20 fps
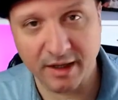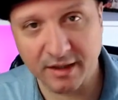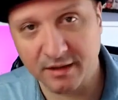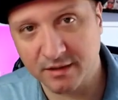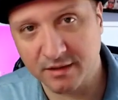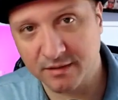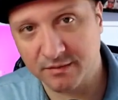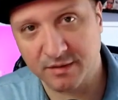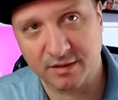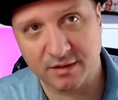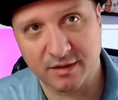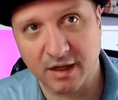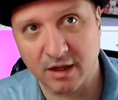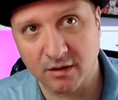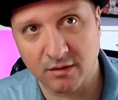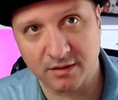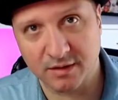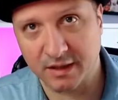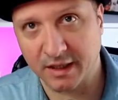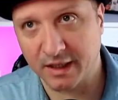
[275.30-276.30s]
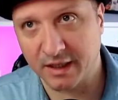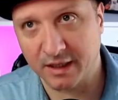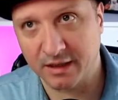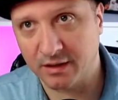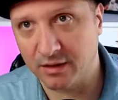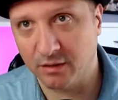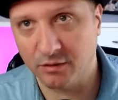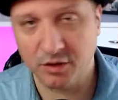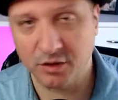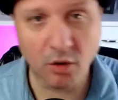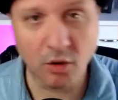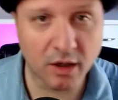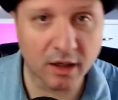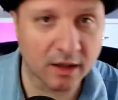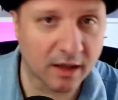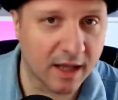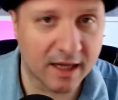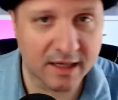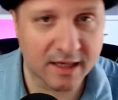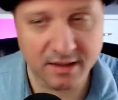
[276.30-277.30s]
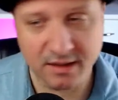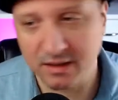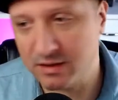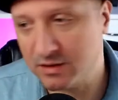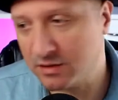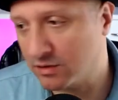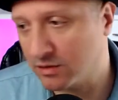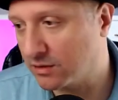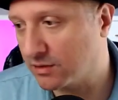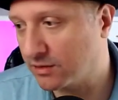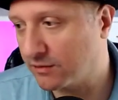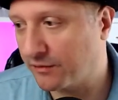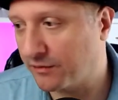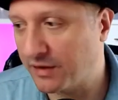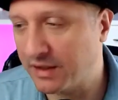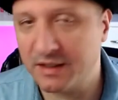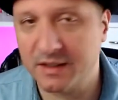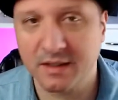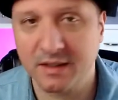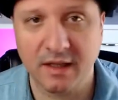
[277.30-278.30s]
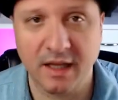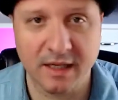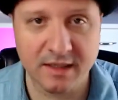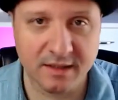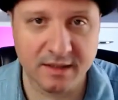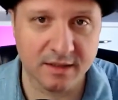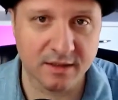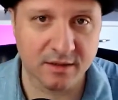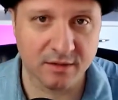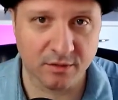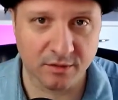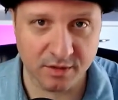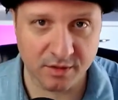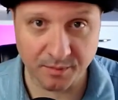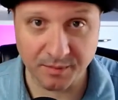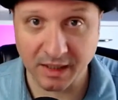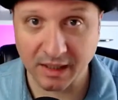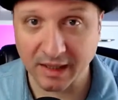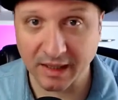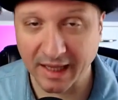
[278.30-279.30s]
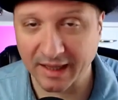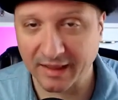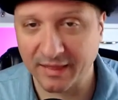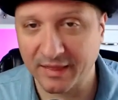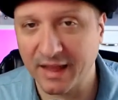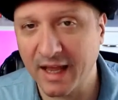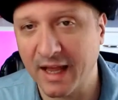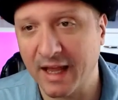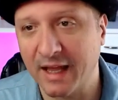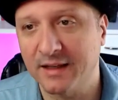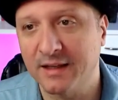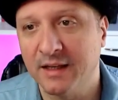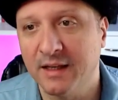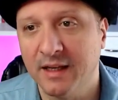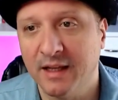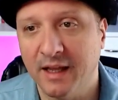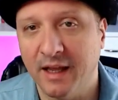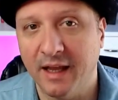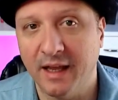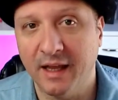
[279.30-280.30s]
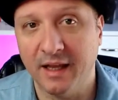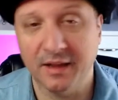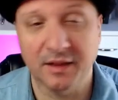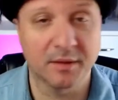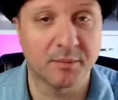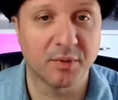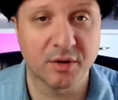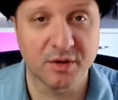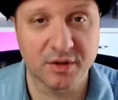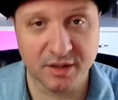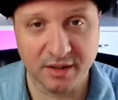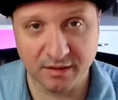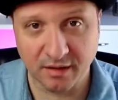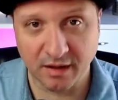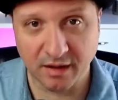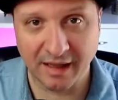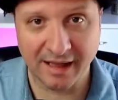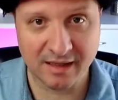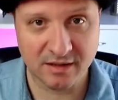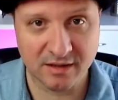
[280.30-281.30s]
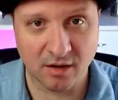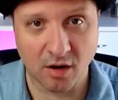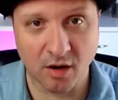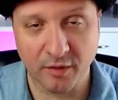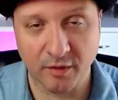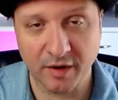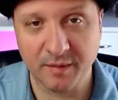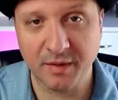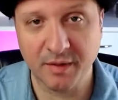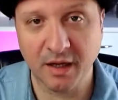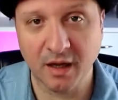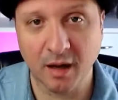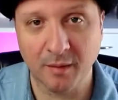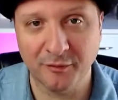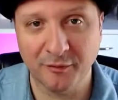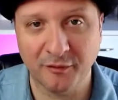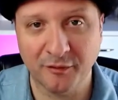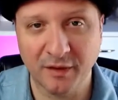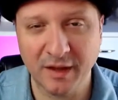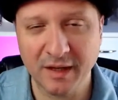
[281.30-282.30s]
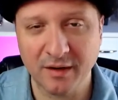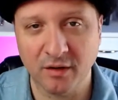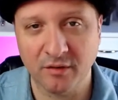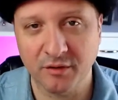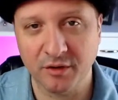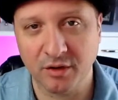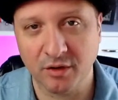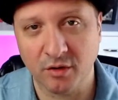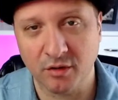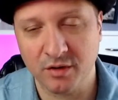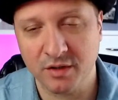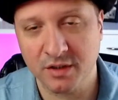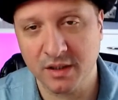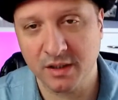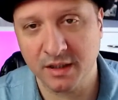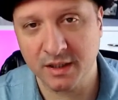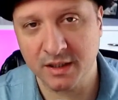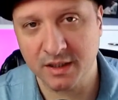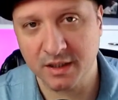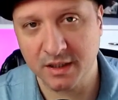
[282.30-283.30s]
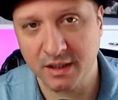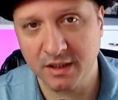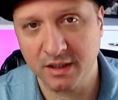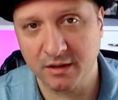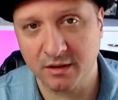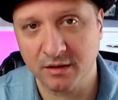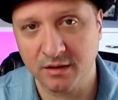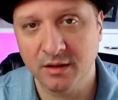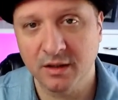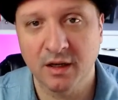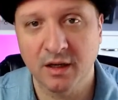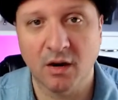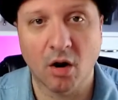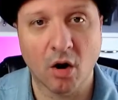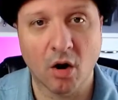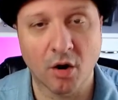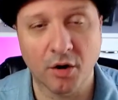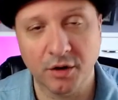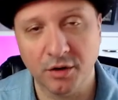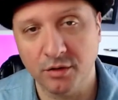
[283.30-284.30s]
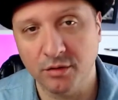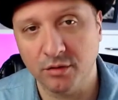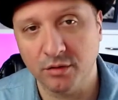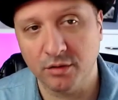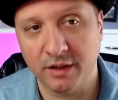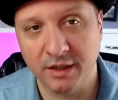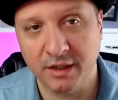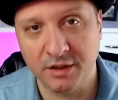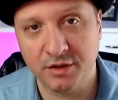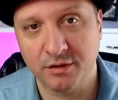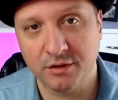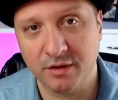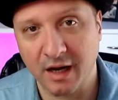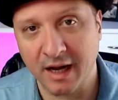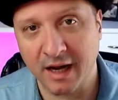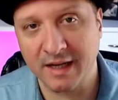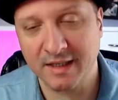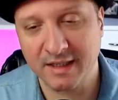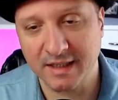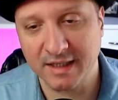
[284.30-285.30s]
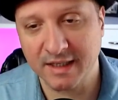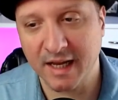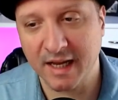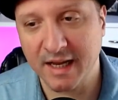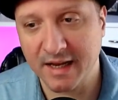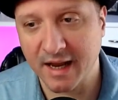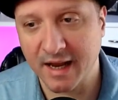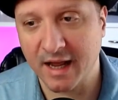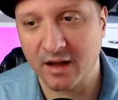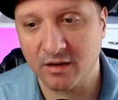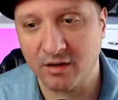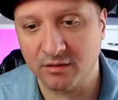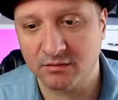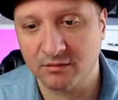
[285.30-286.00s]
sell, say, yoga classes or fitness classes or something like that, and the person has already become fit over the course of this year, is your ICA now